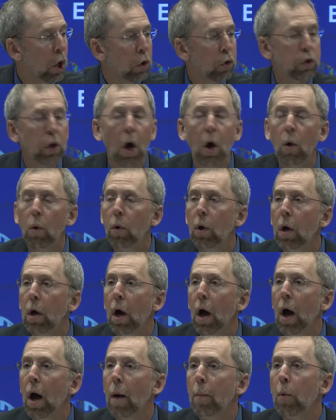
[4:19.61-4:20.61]
So
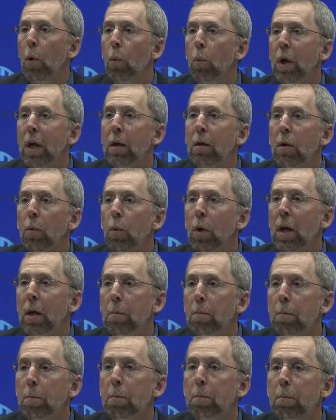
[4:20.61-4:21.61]
um, we,
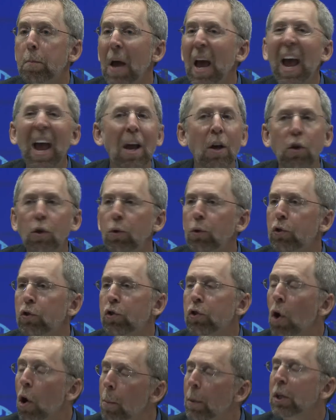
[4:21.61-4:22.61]
we pay you
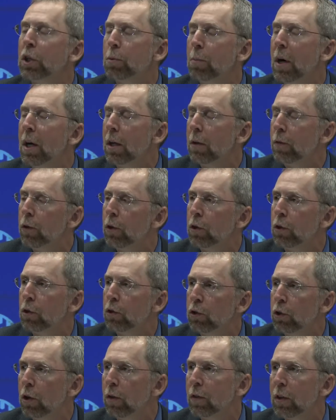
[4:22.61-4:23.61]
so much money for your
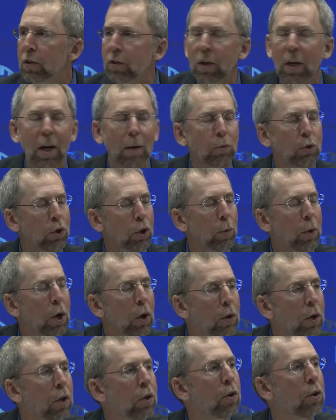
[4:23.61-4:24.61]
service that I'm sure we
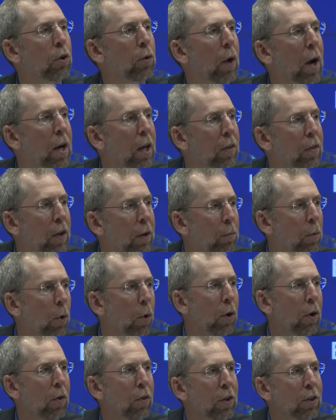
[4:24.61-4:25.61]
don't need to do anything
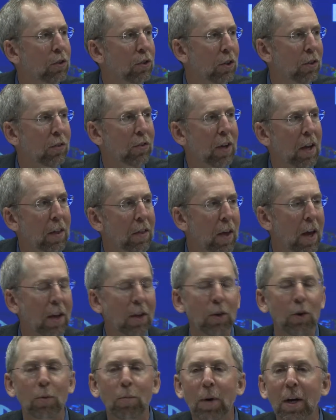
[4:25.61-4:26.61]
more than just say
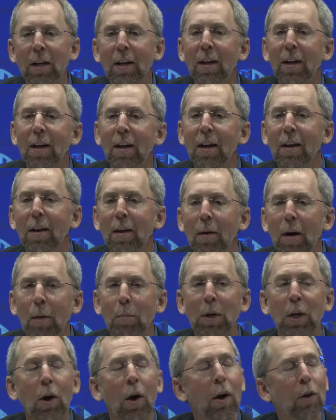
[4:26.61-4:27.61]
thank you. But uh,
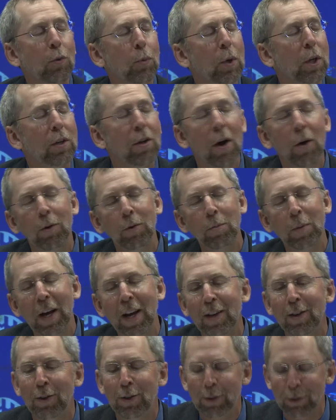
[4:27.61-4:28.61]
because we don't
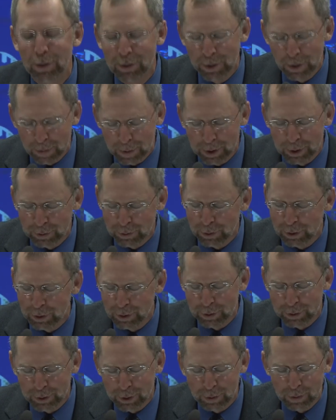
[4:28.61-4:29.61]
pay you so much for
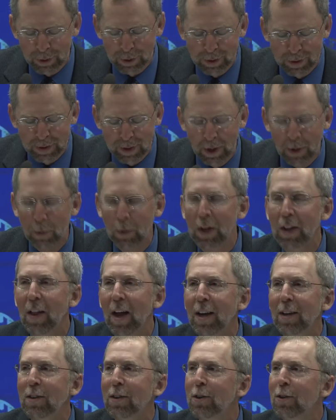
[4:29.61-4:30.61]
your service, uh, we
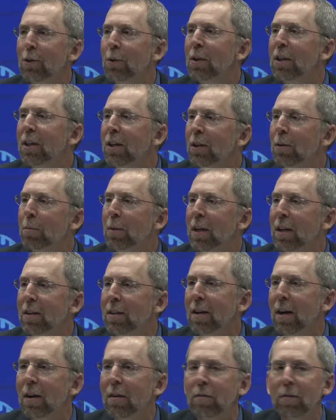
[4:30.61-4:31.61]
like to do a little
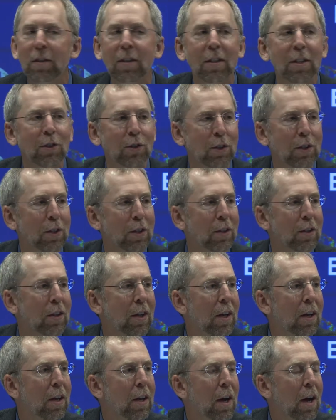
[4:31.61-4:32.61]
bit of
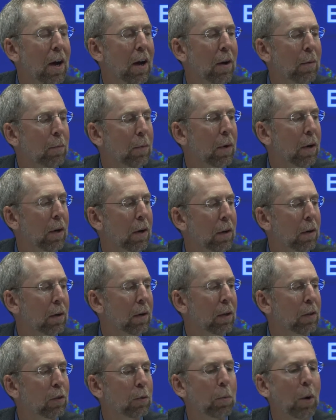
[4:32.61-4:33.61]
additional um, uh,
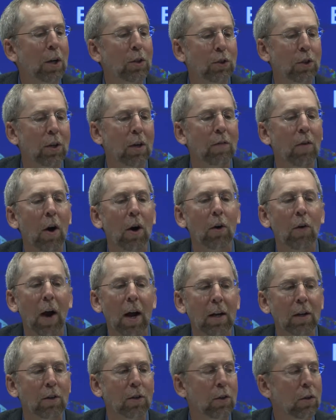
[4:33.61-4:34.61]
expression of our
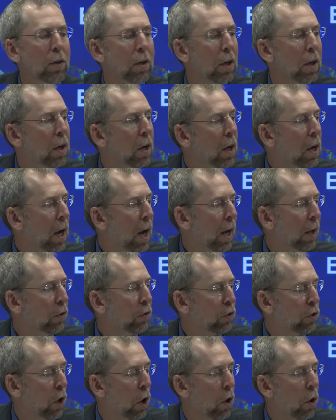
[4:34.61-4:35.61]
gratitude.
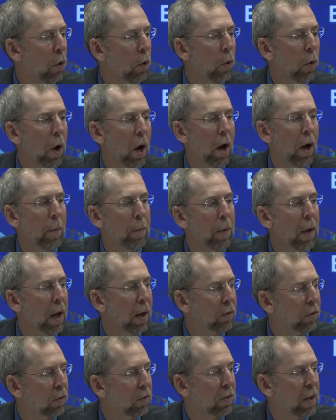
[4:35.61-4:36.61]
And so, um,
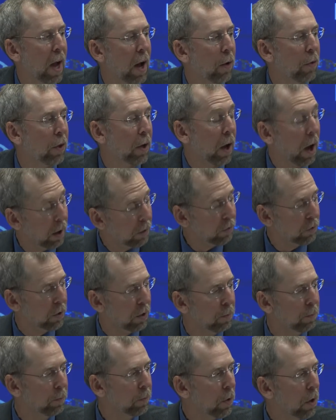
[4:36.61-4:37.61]
as is now the
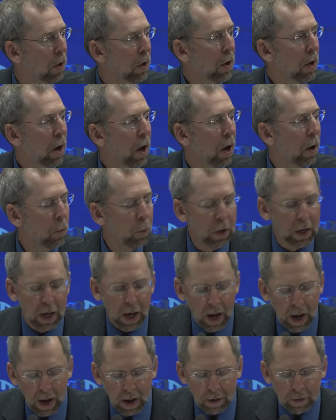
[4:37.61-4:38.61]
custom, uh, we
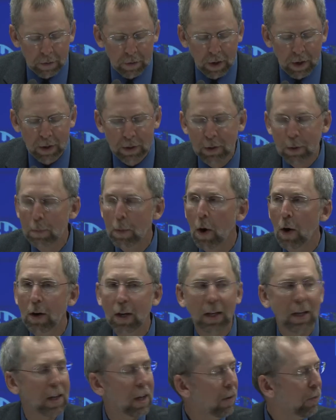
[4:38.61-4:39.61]
have uh,
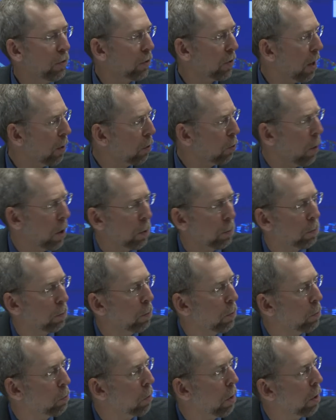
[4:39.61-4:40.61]
departing gifts. Uh, you want to
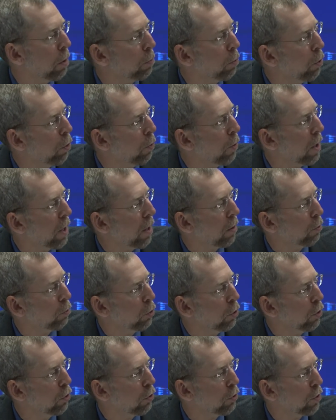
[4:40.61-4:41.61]
want to pull one out,
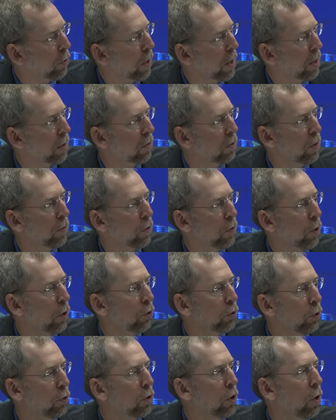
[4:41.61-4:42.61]
Rudy, just so they can see. For
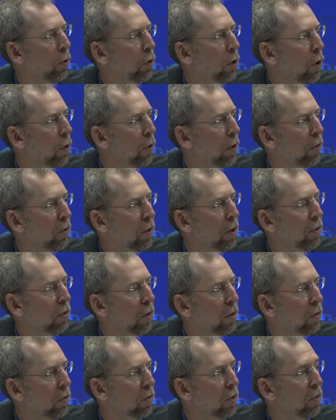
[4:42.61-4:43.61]
those who don't know this, this
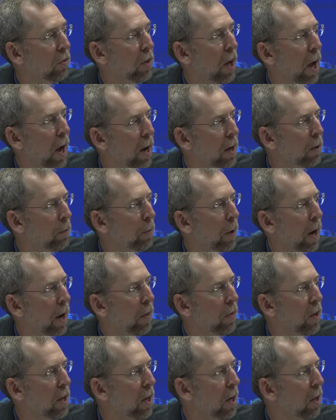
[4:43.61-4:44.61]
is designed
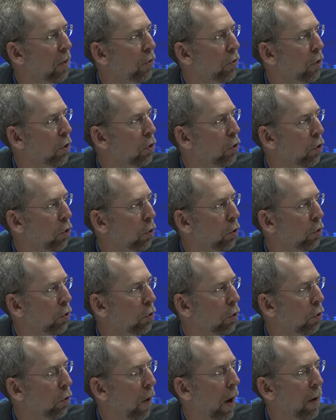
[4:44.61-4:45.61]
by the
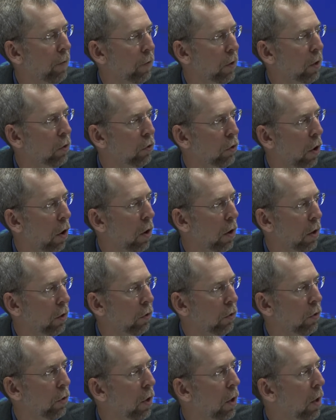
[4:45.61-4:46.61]
institute's graphics
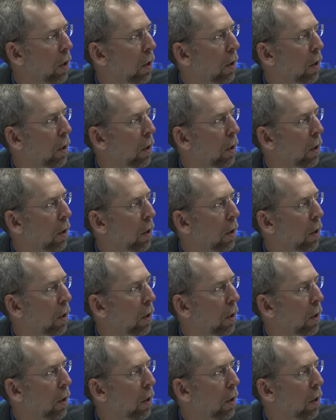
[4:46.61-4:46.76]
artist.